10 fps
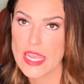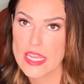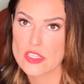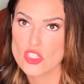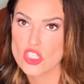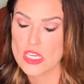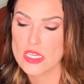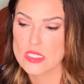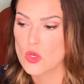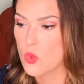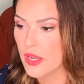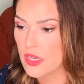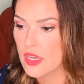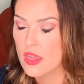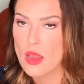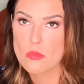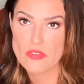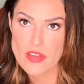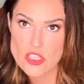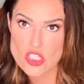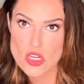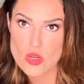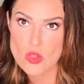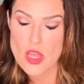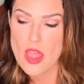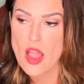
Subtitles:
and she is quick, professional,